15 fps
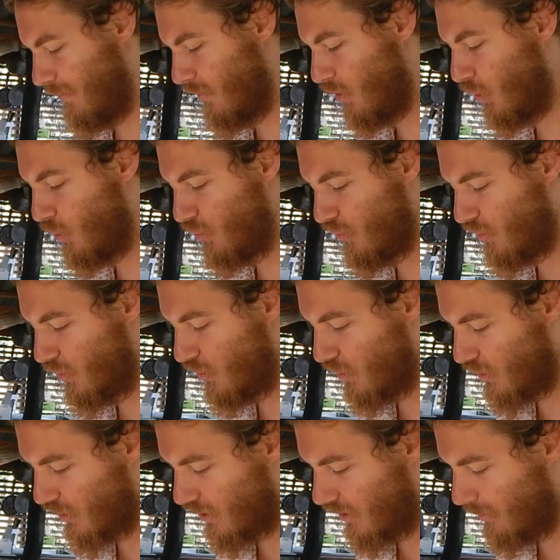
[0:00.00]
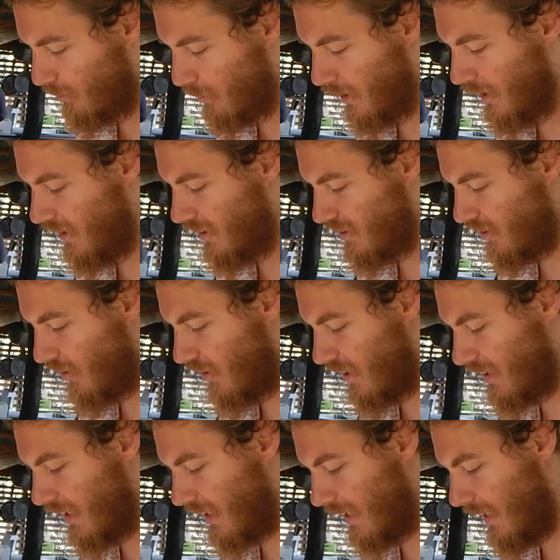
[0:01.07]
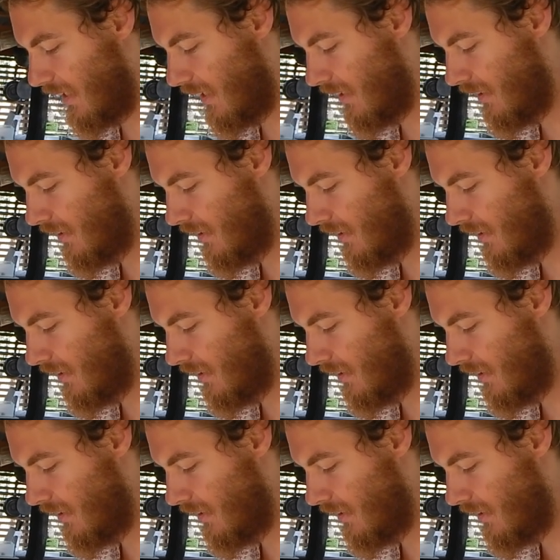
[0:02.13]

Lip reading: tofu or beans or things like that.